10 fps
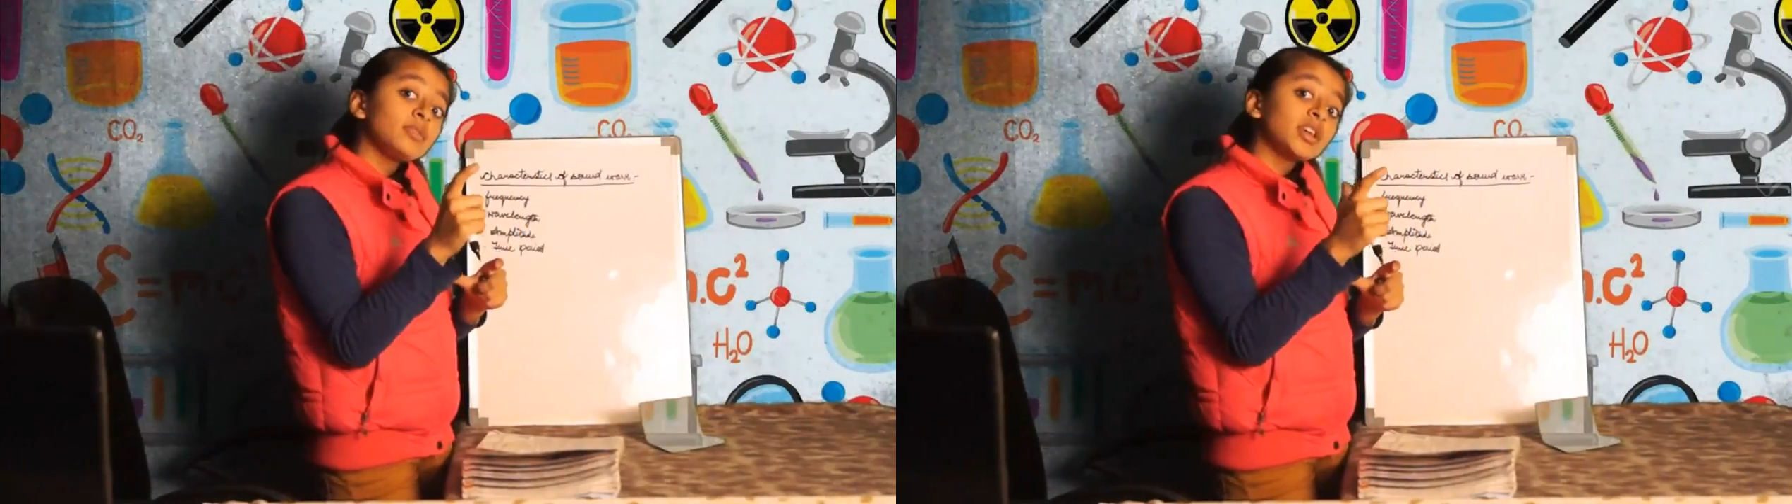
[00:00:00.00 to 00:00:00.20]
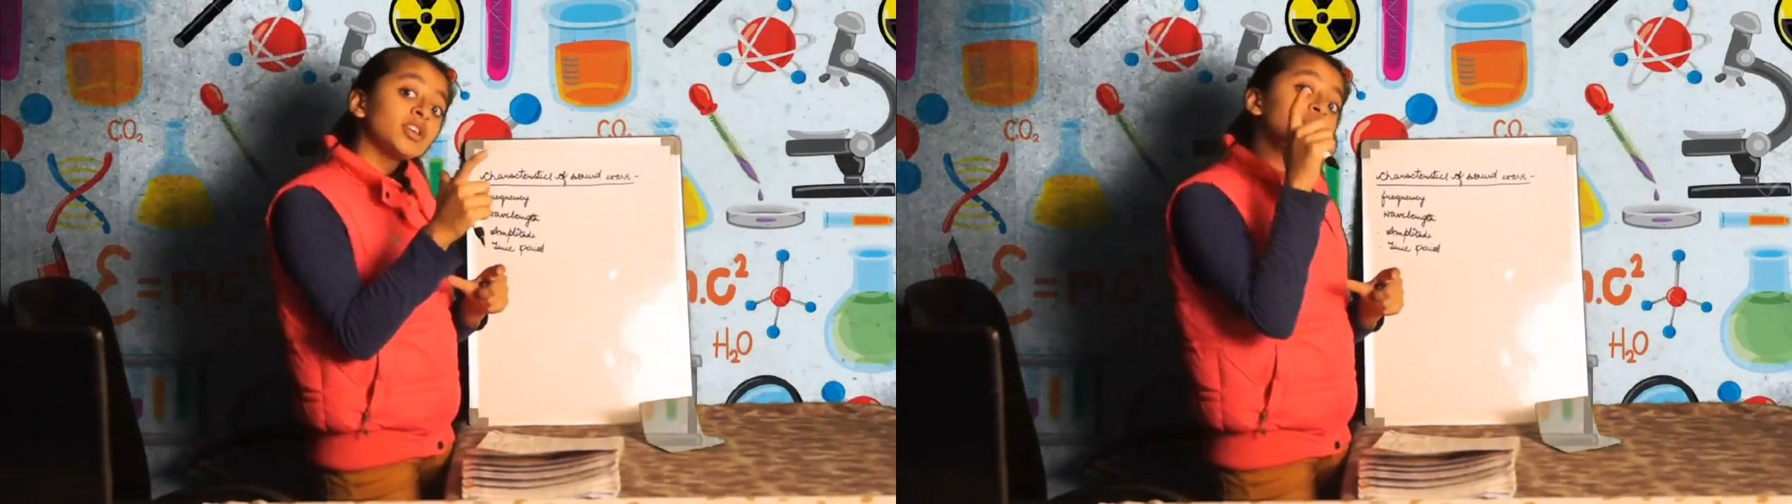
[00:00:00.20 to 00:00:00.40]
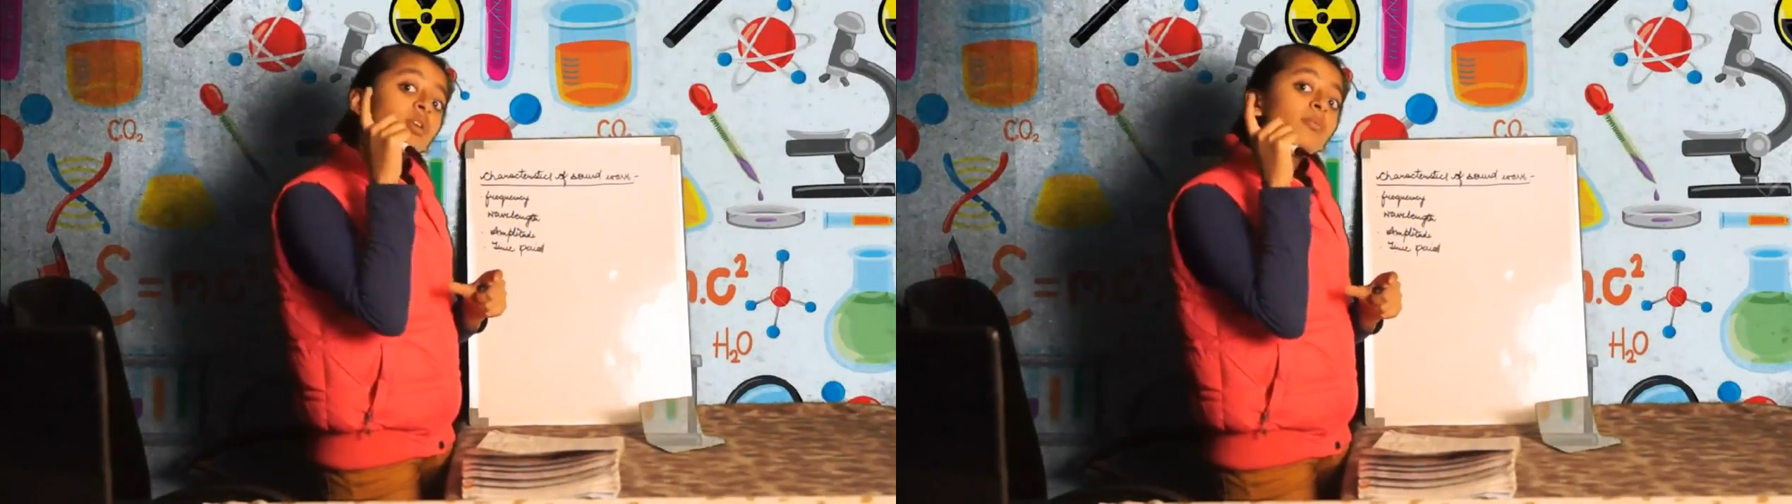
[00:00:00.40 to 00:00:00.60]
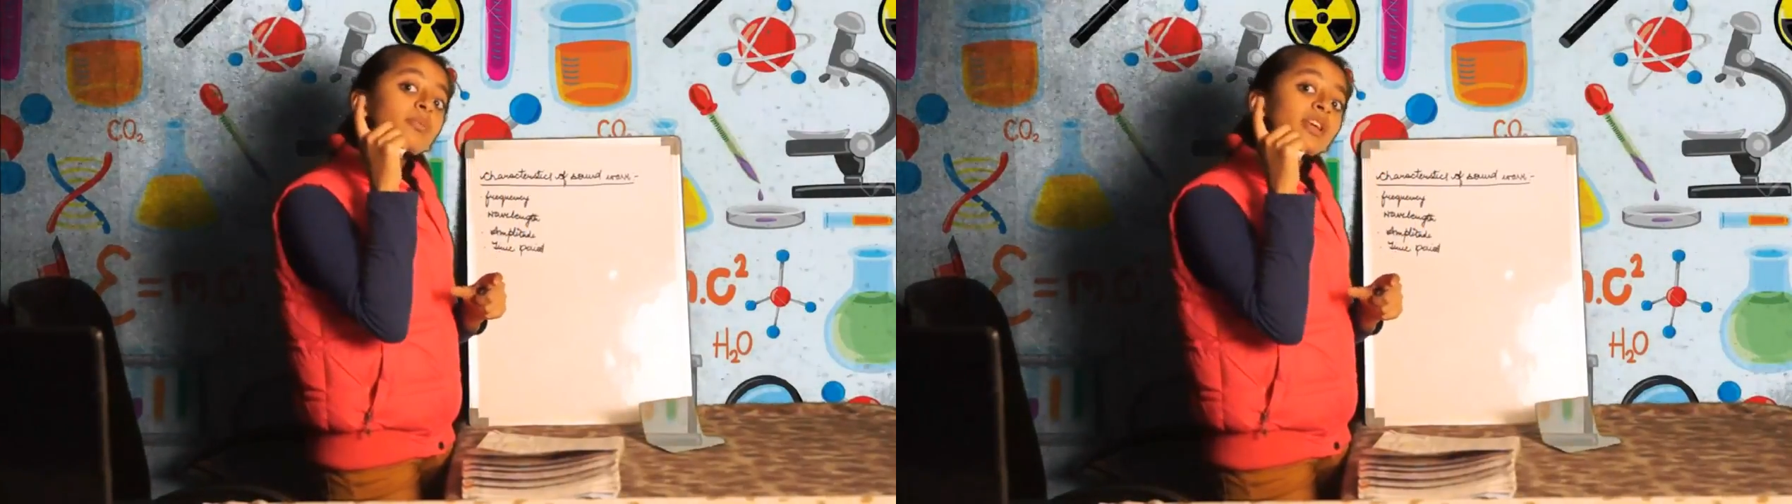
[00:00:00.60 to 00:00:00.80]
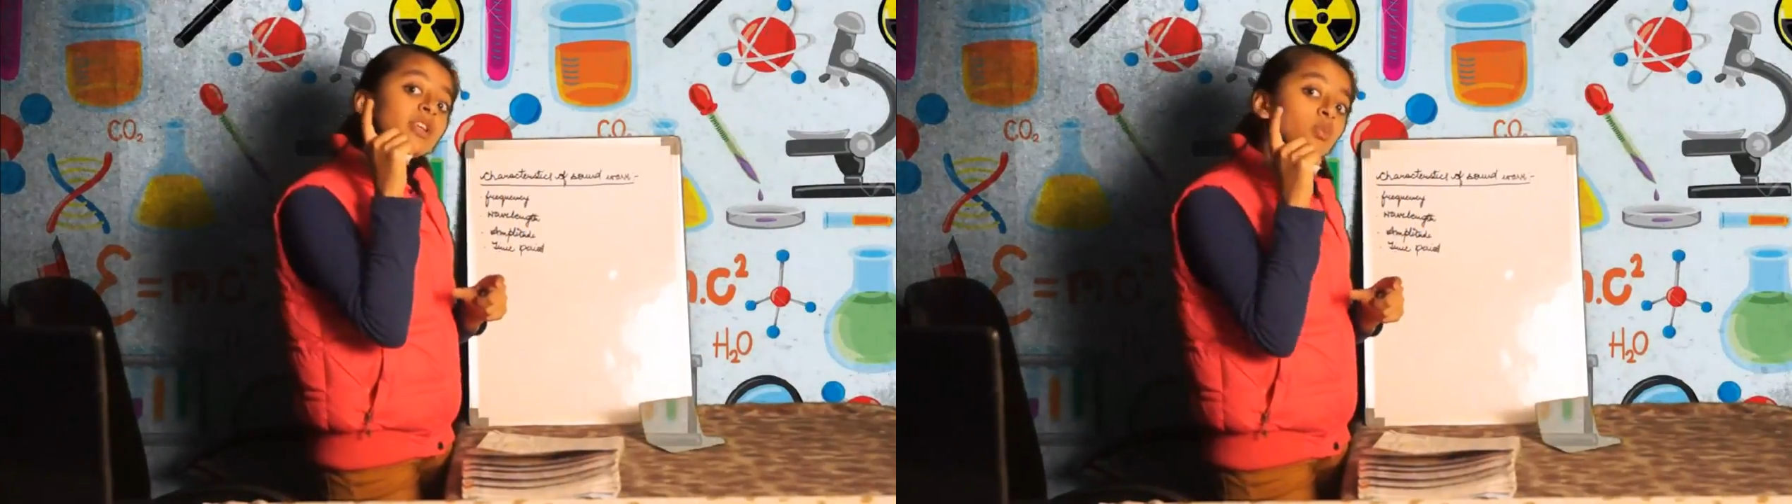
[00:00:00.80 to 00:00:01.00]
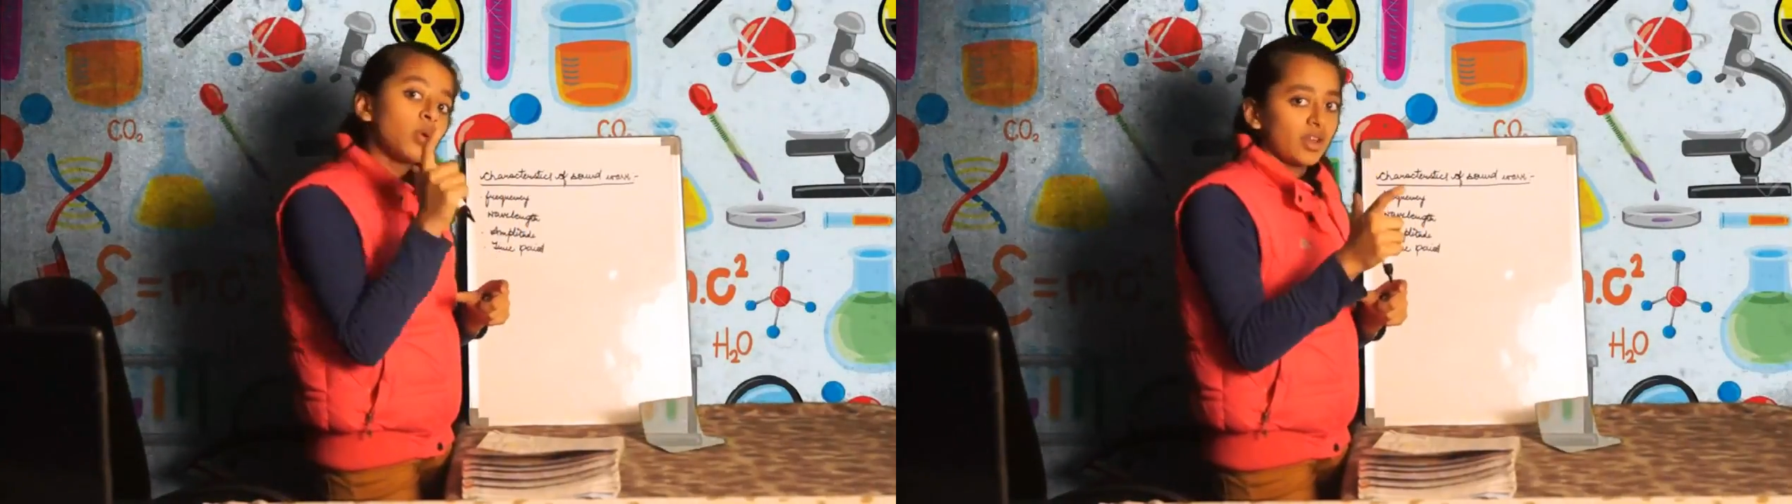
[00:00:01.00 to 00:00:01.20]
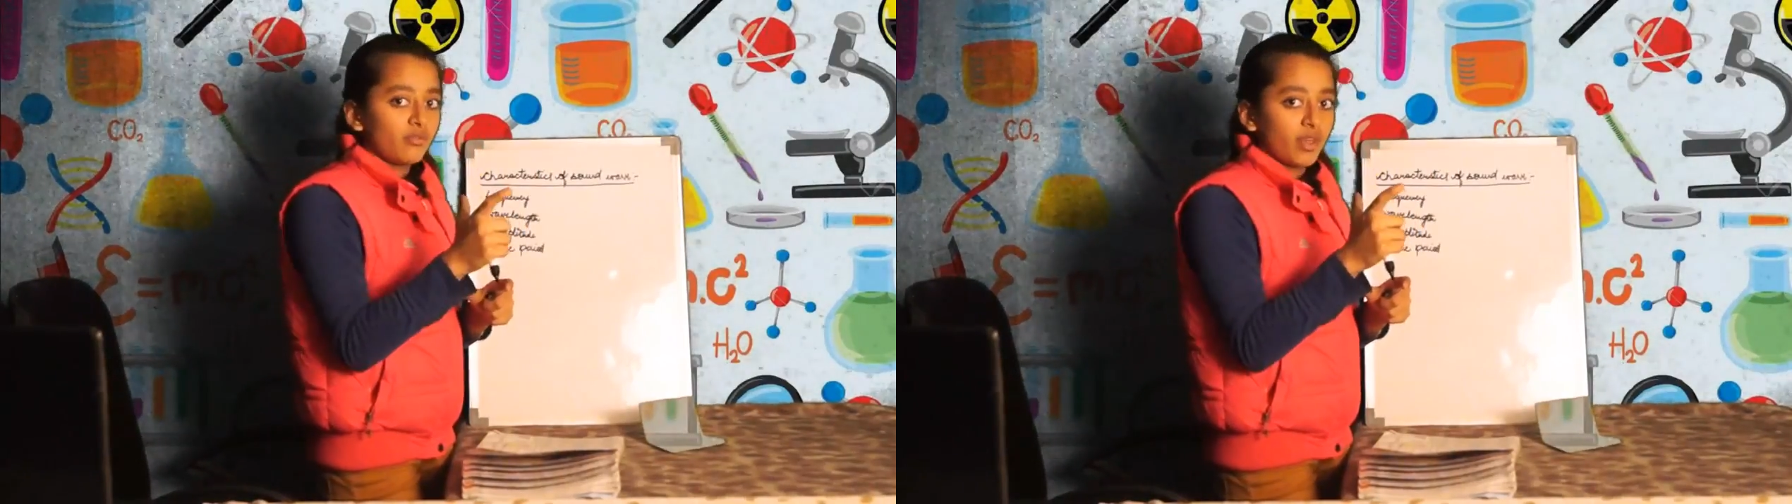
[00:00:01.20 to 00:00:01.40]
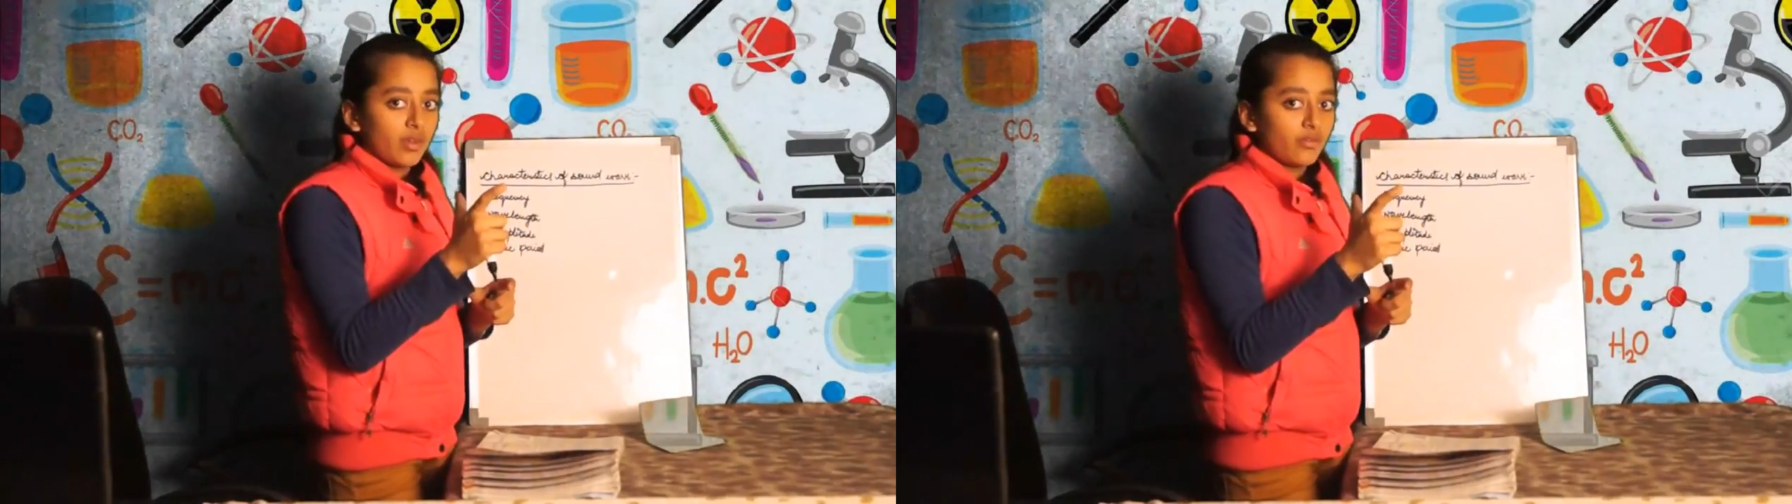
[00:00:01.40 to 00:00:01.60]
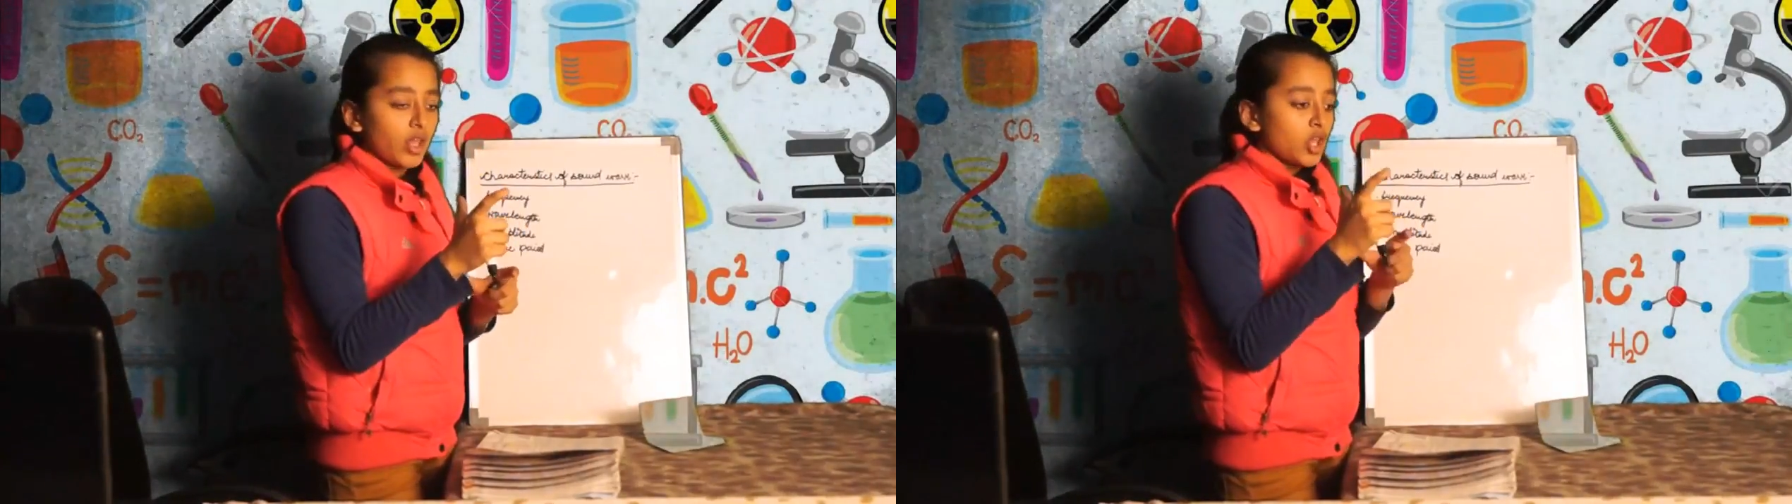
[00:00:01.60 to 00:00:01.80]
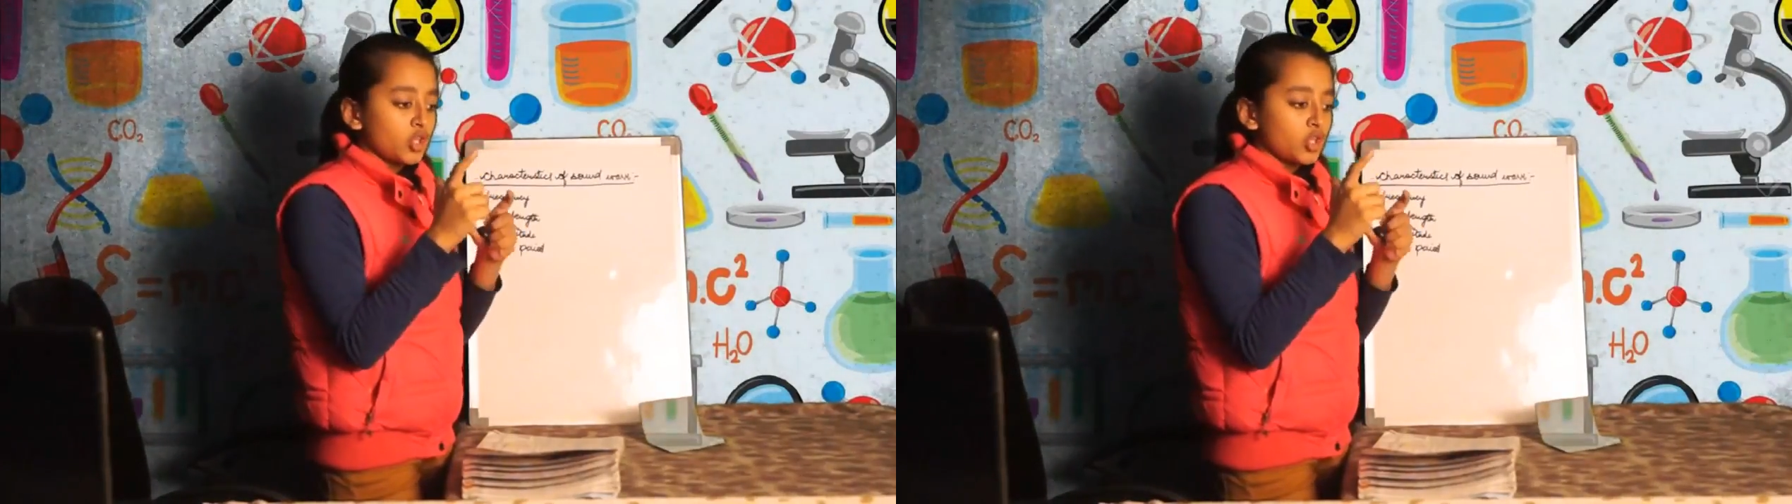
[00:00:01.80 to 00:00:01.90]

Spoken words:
taken to complete one wave.